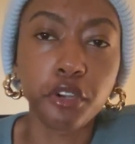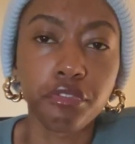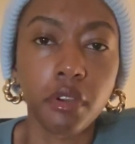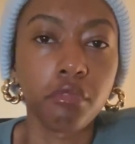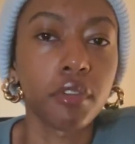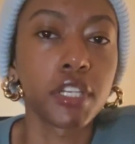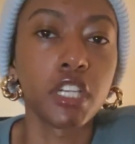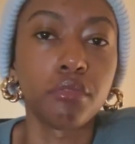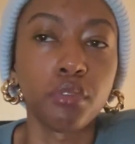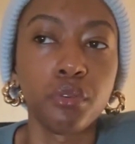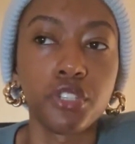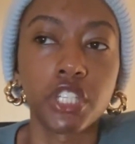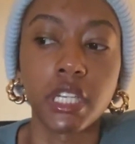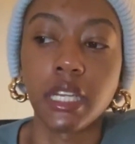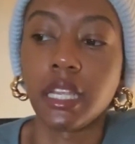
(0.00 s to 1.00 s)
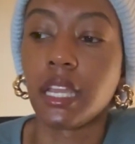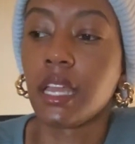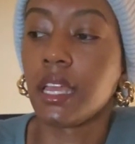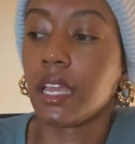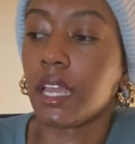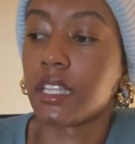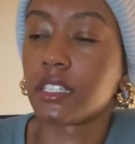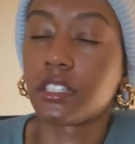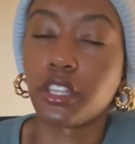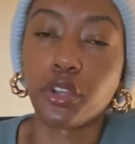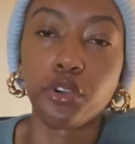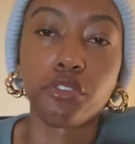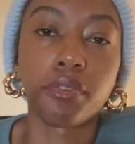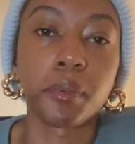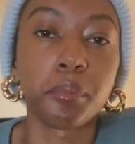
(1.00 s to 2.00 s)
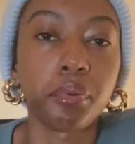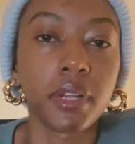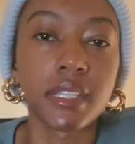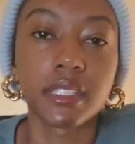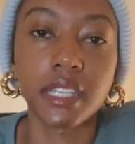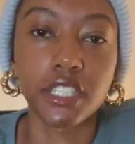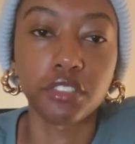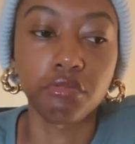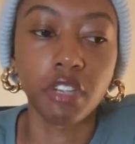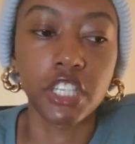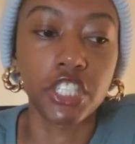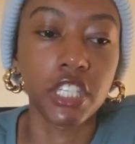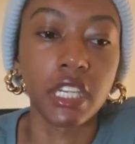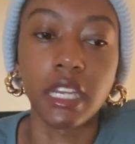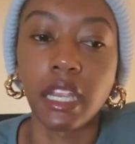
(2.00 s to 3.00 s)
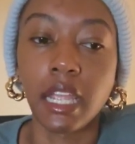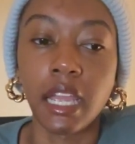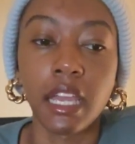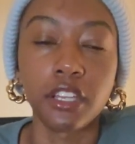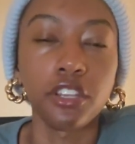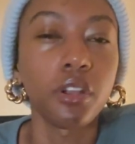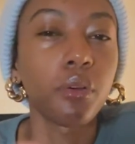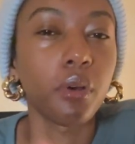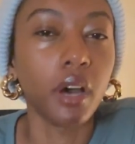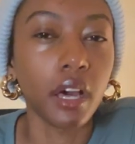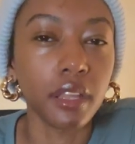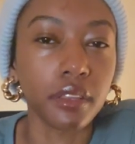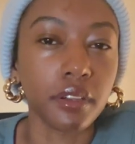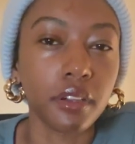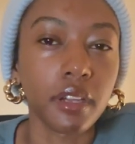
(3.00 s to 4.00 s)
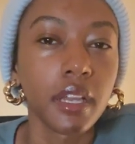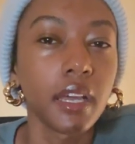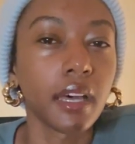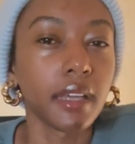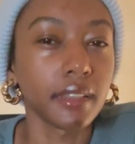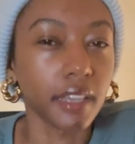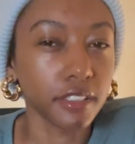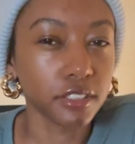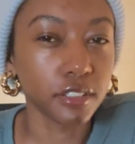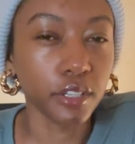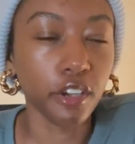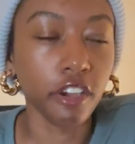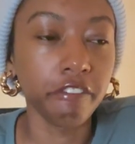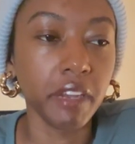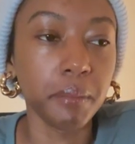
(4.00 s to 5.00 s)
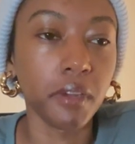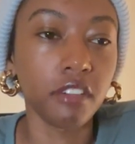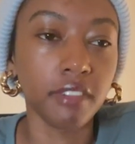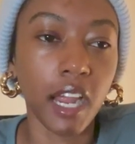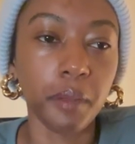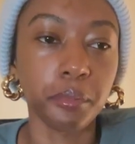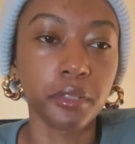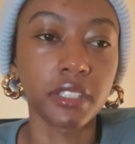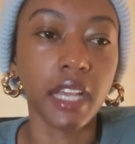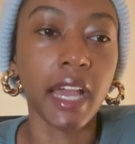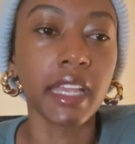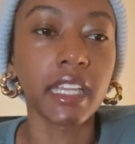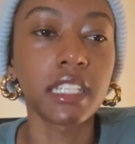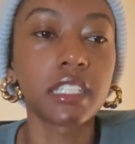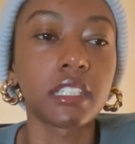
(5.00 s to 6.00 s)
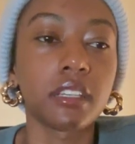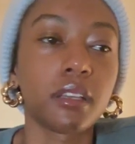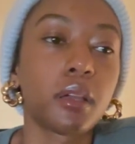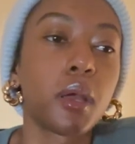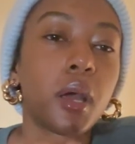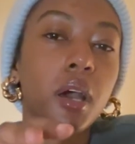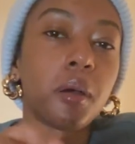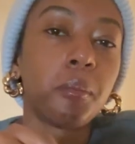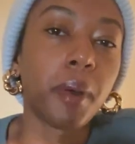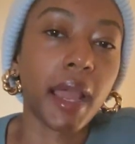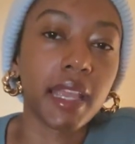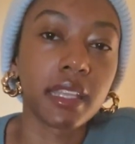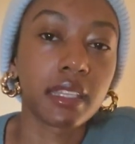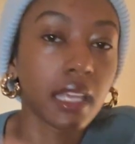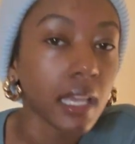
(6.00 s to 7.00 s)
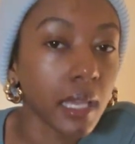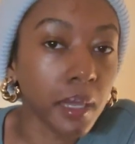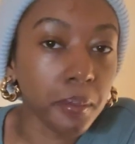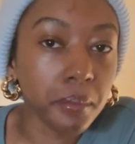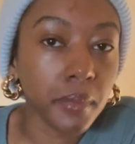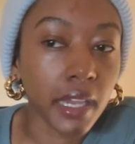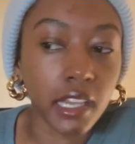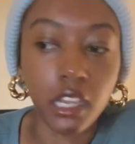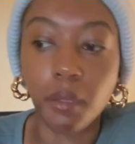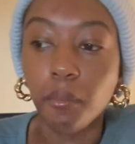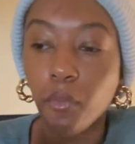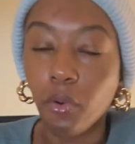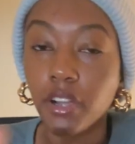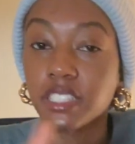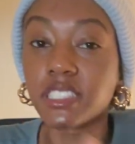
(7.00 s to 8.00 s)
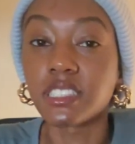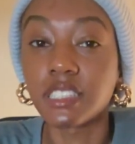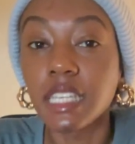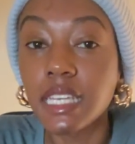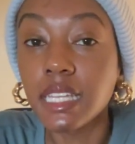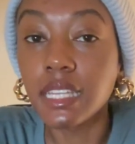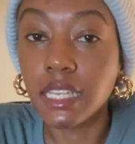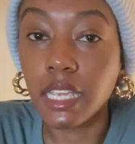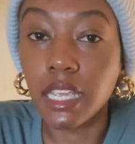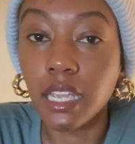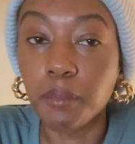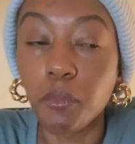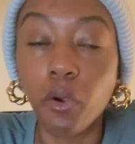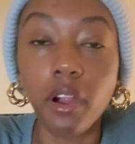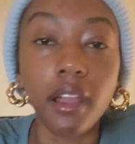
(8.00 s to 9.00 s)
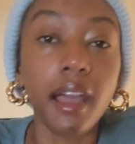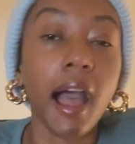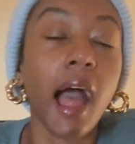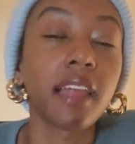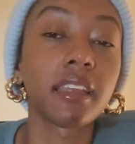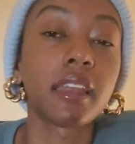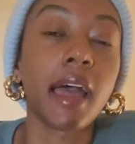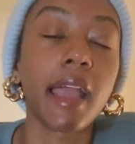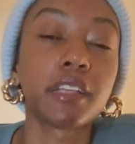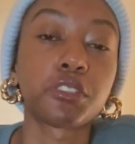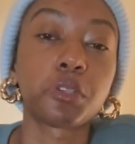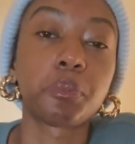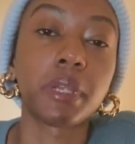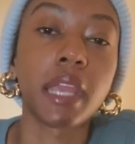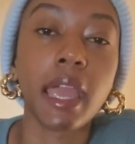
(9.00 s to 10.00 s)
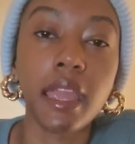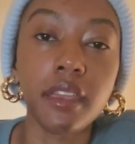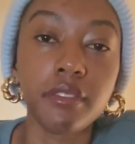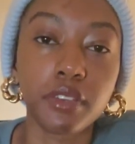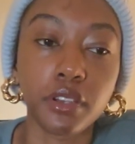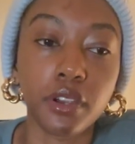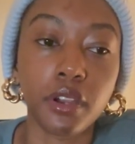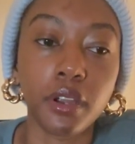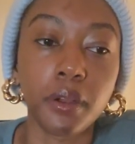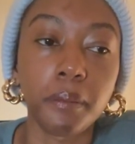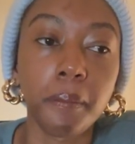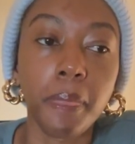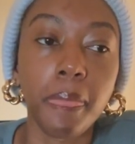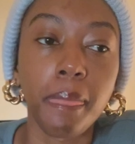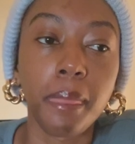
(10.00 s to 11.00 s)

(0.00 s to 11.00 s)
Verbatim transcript: from Rennie Rucci and steal from Princess Ritchie and, you know, other lesser known female rappers. I get to bite them. Again, more stealing, more colonizer behavior.